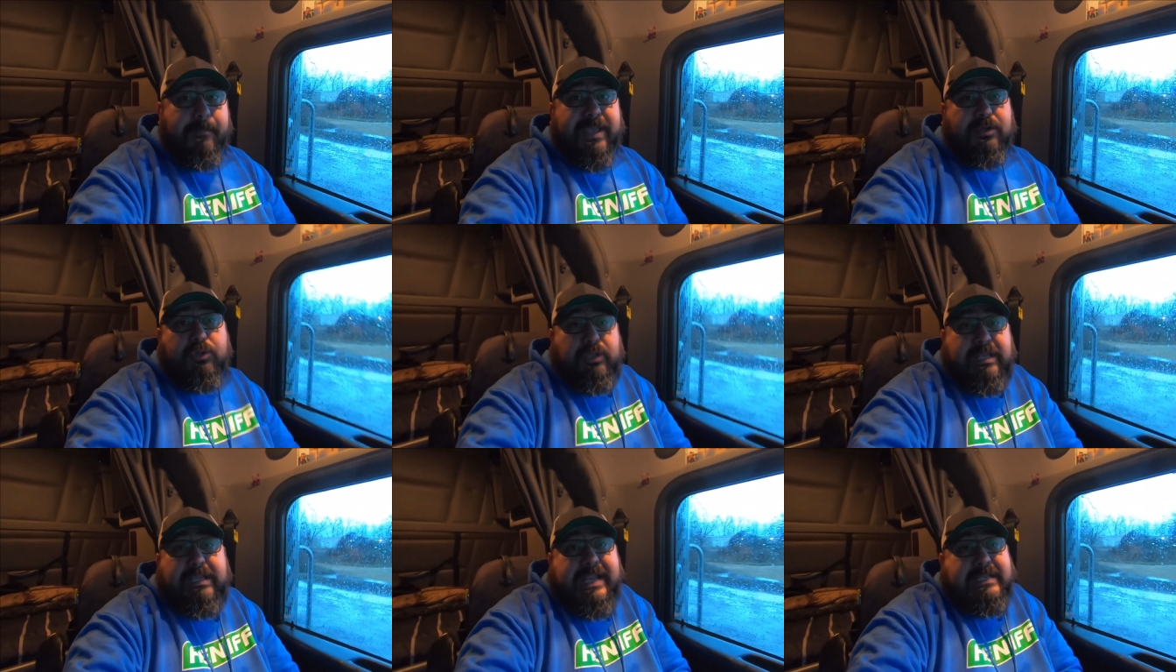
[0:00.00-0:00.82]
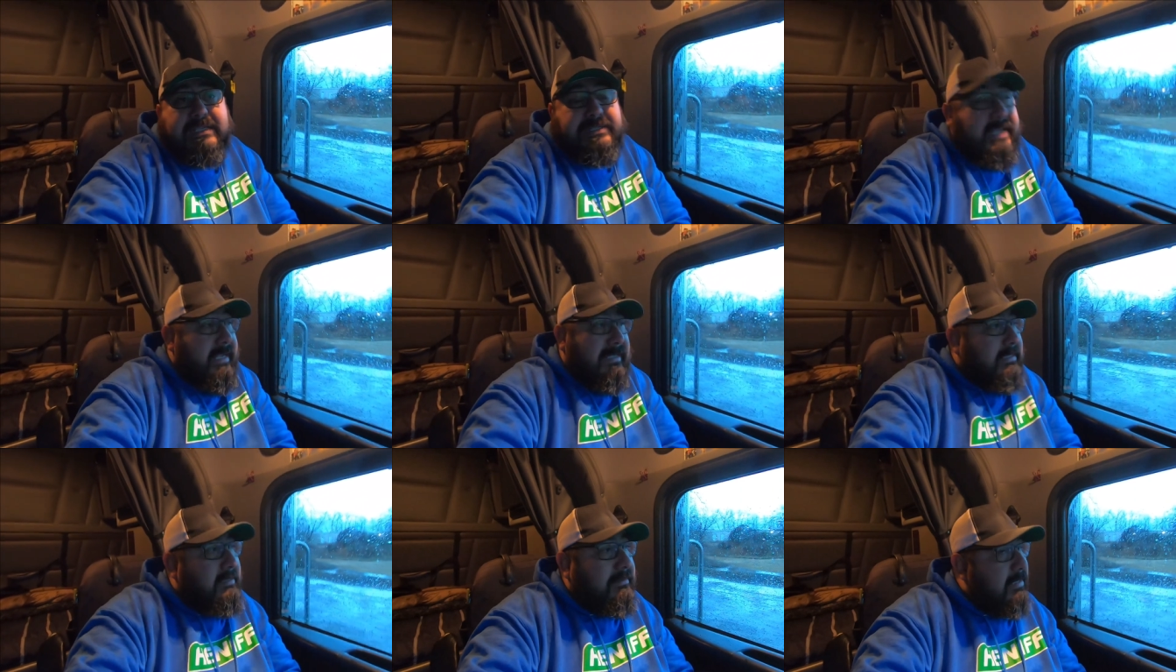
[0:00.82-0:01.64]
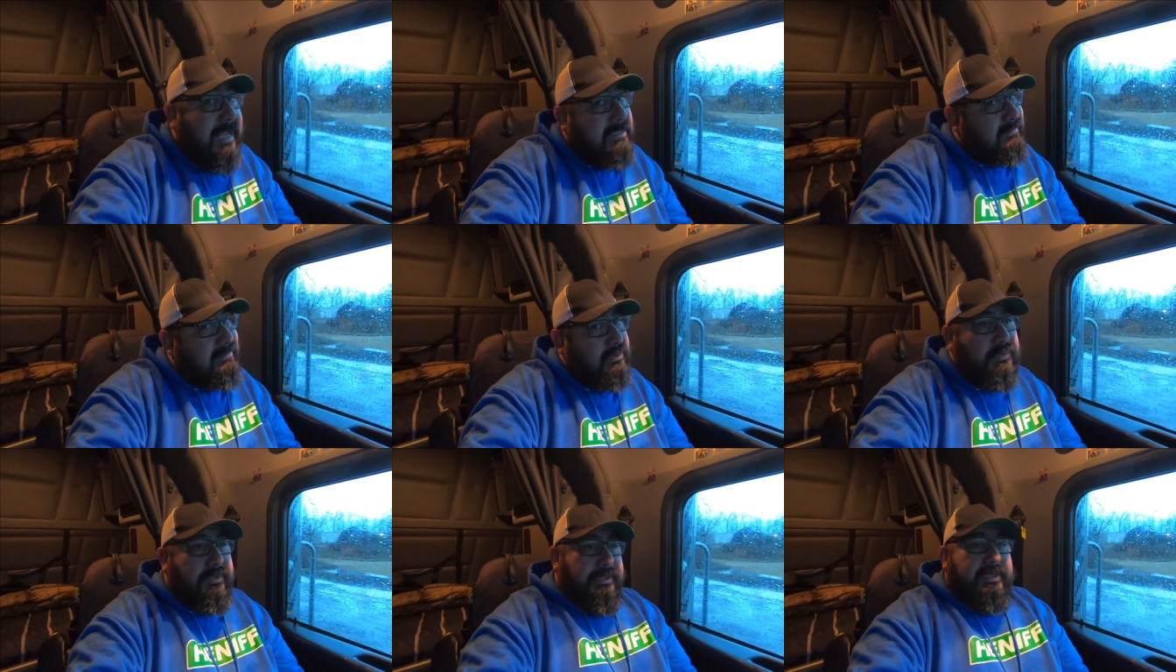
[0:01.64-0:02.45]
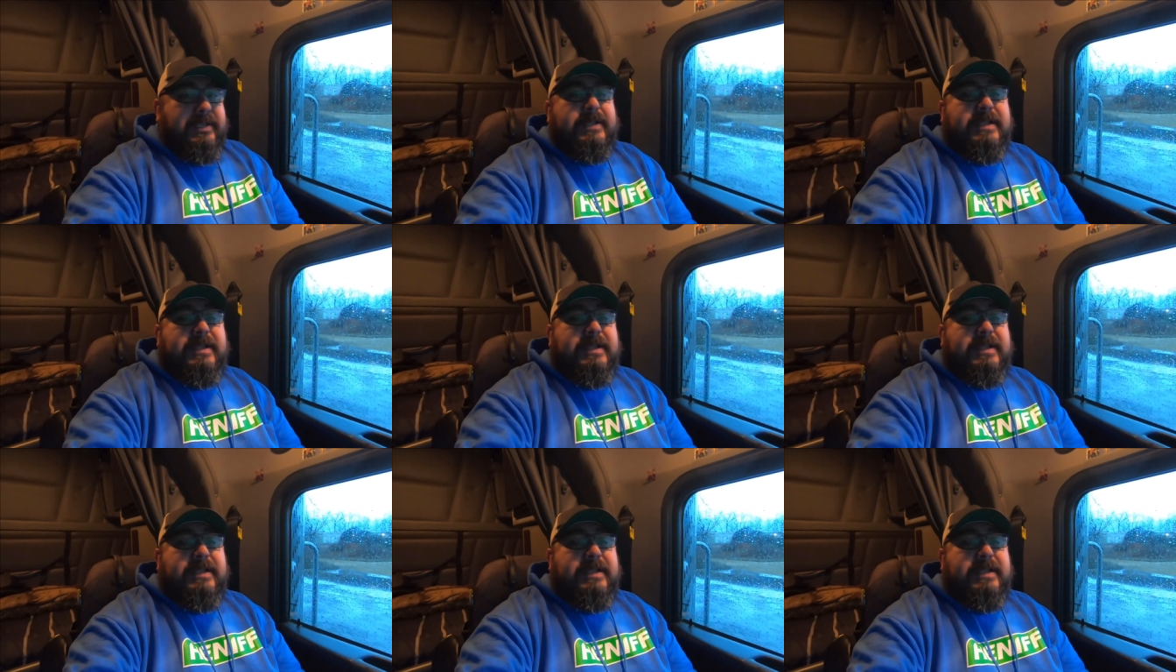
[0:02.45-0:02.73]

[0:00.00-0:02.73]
metal and lightning, yeah, not so good.